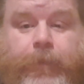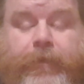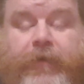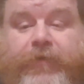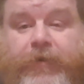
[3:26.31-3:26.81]

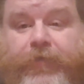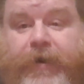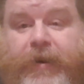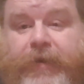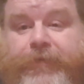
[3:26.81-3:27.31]
That's how they
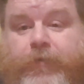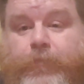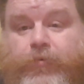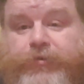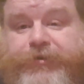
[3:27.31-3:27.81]
regulate their
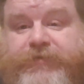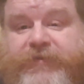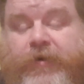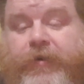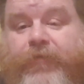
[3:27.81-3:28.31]
emotions,
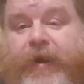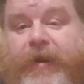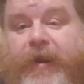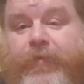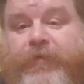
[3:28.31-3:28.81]
that's how they
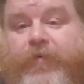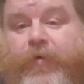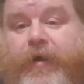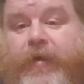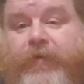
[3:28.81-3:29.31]
regulate what's
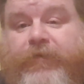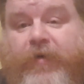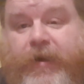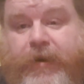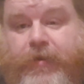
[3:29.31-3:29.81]
going on
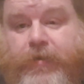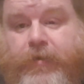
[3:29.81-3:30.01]
inside